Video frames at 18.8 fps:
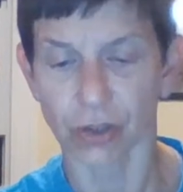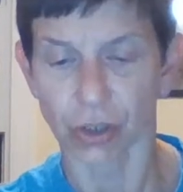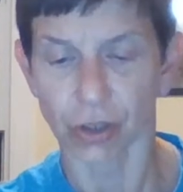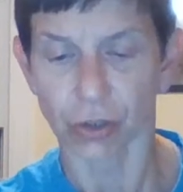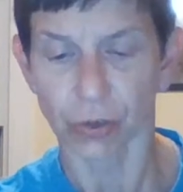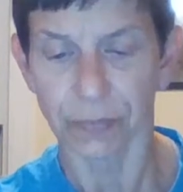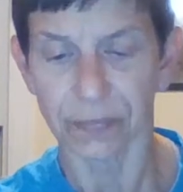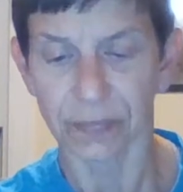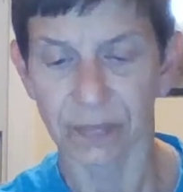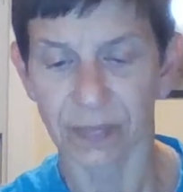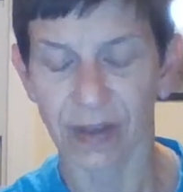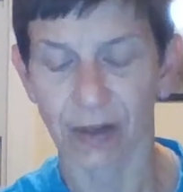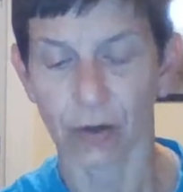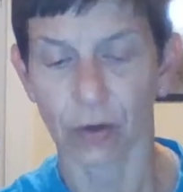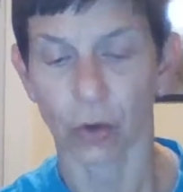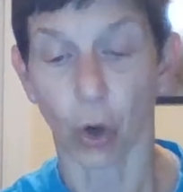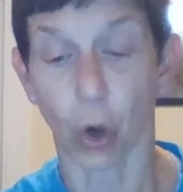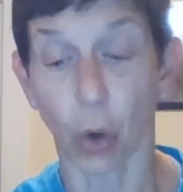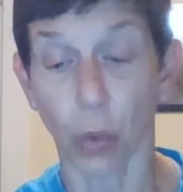you?"
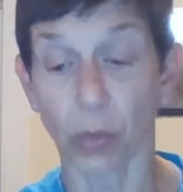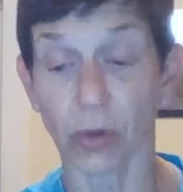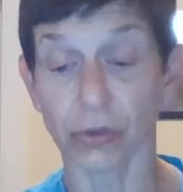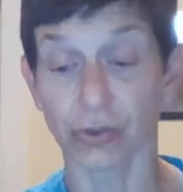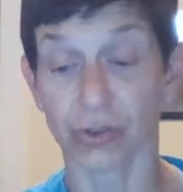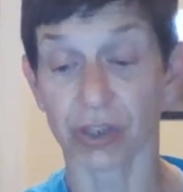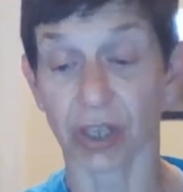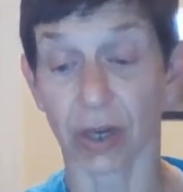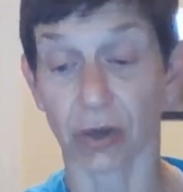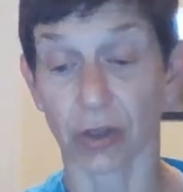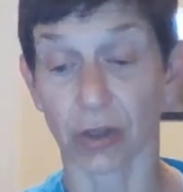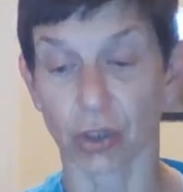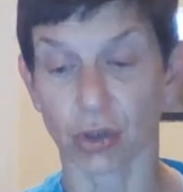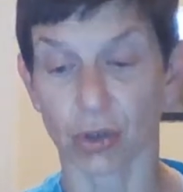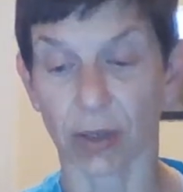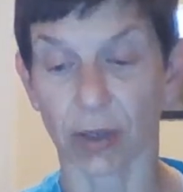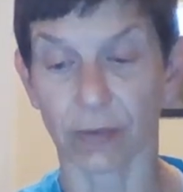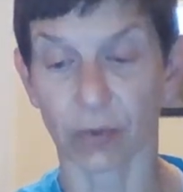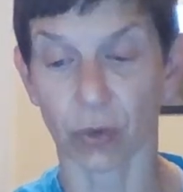Almost shouting,
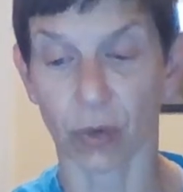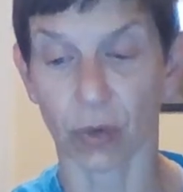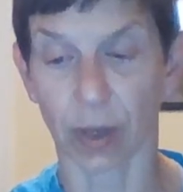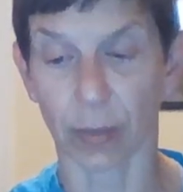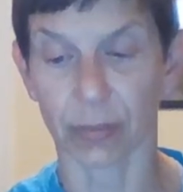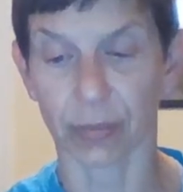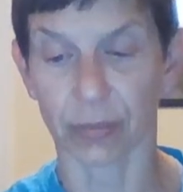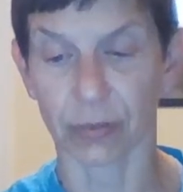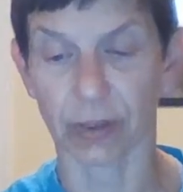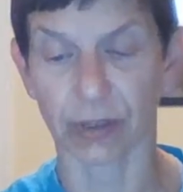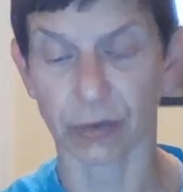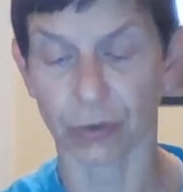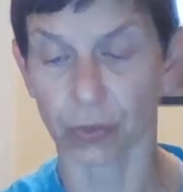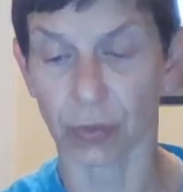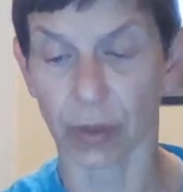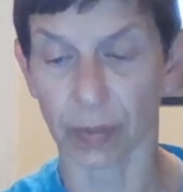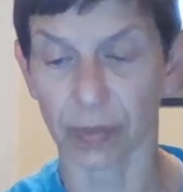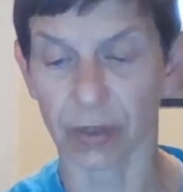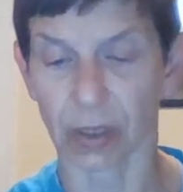Trevor
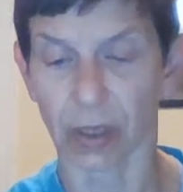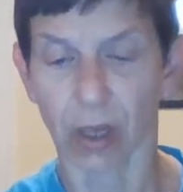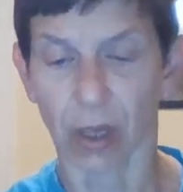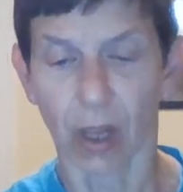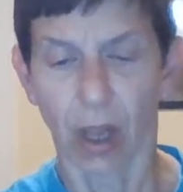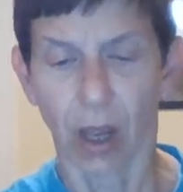interrupted.